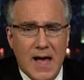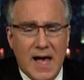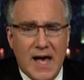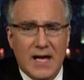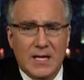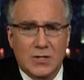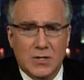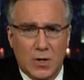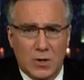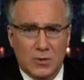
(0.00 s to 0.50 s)

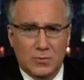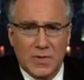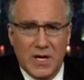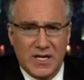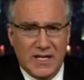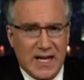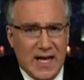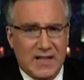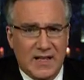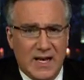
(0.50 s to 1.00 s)
I told my
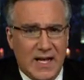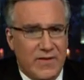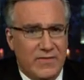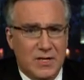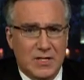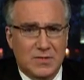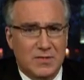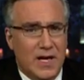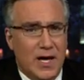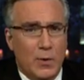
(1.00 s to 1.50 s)
dad that
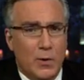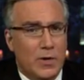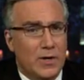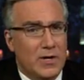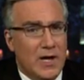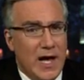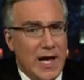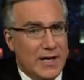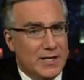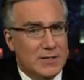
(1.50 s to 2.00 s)
obviously I would
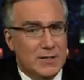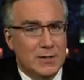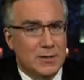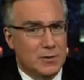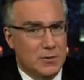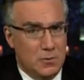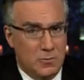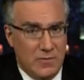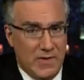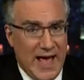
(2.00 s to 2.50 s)
not
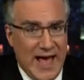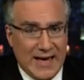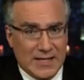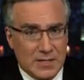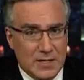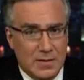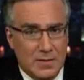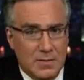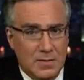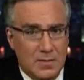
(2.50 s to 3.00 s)
do
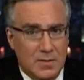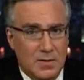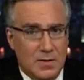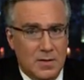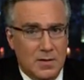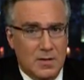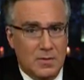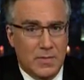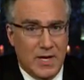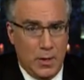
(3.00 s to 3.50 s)
that,
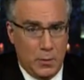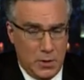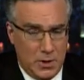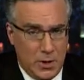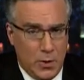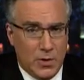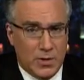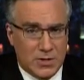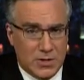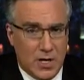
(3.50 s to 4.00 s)
but I would
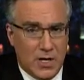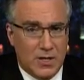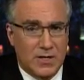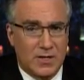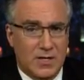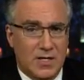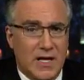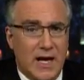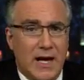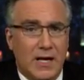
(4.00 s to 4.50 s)
go and talk to
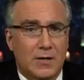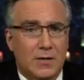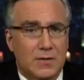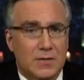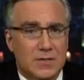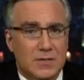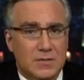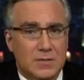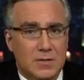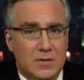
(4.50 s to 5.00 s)
the
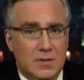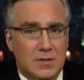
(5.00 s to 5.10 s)
doctors.